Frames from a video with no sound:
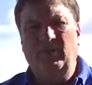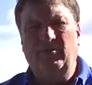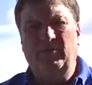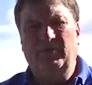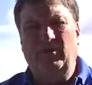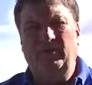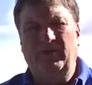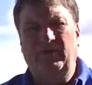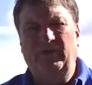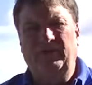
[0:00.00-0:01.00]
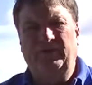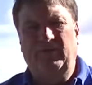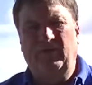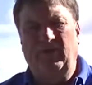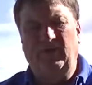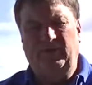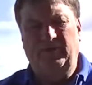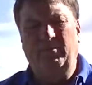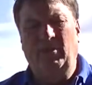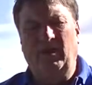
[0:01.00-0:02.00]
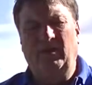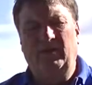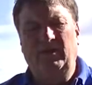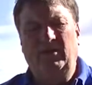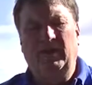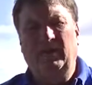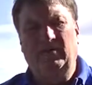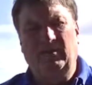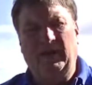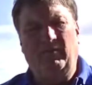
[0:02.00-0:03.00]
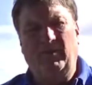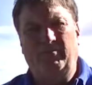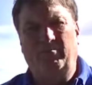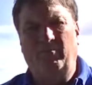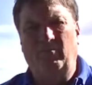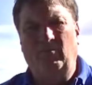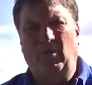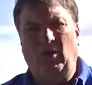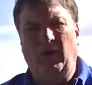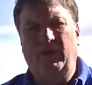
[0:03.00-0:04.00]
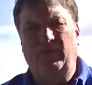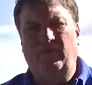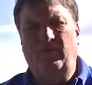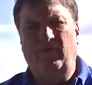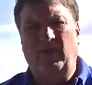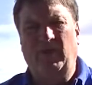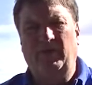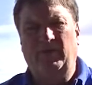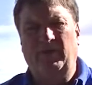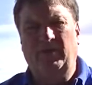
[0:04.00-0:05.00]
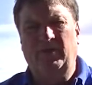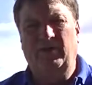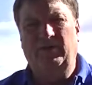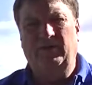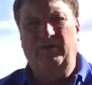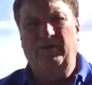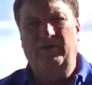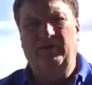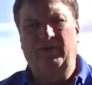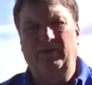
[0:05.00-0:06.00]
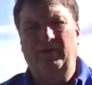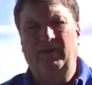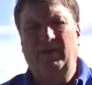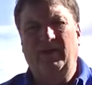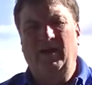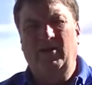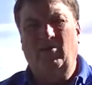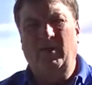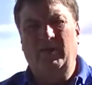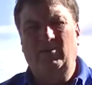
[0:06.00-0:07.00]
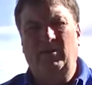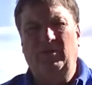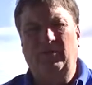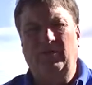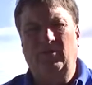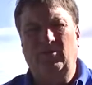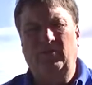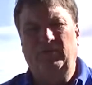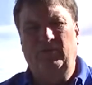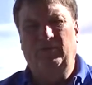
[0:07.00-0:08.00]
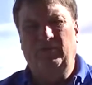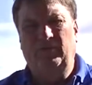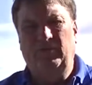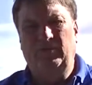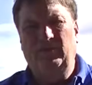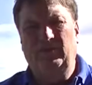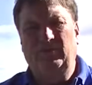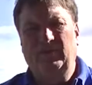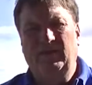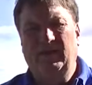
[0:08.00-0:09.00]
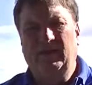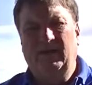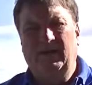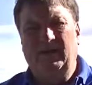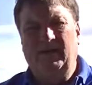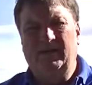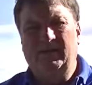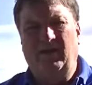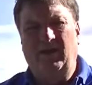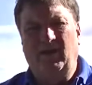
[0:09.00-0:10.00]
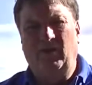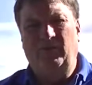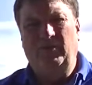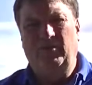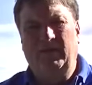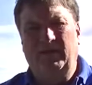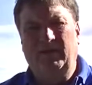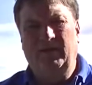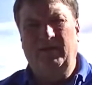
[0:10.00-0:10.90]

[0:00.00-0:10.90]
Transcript: the result is similar. You get this lovely length of flavour that goes on and on and on. Great with all sorts of foods. I love doing